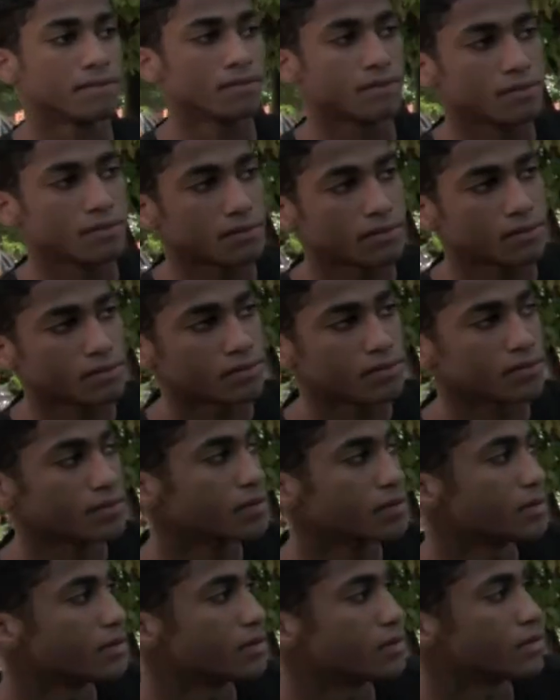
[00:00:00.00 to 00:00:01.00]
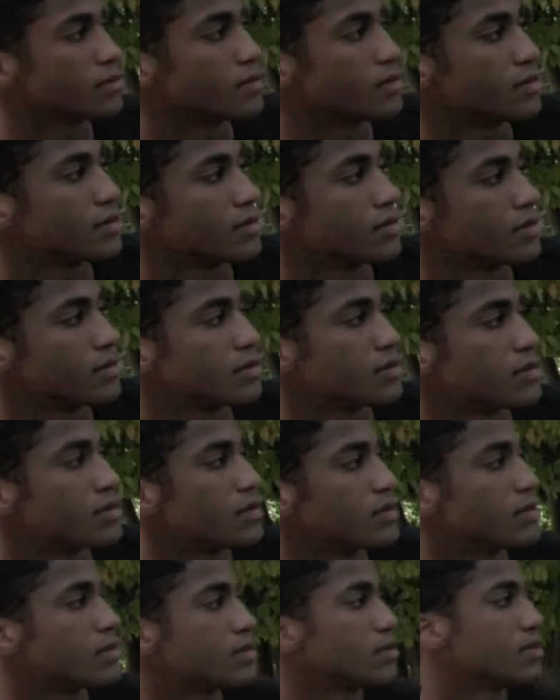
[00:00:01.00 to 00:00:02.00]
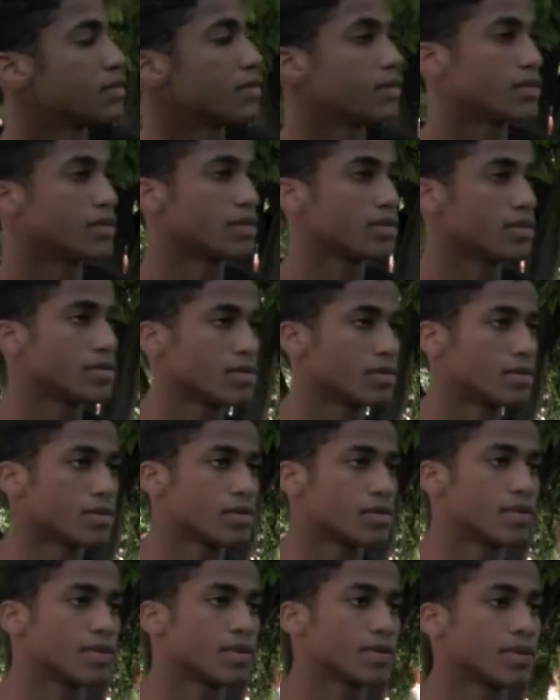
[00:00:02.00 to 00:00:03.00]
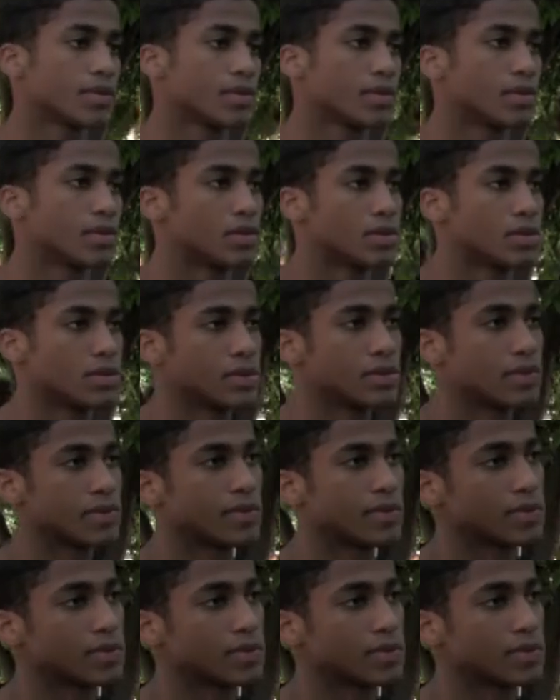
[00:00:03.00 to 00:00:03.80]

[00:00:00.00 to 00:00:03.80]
[no speech]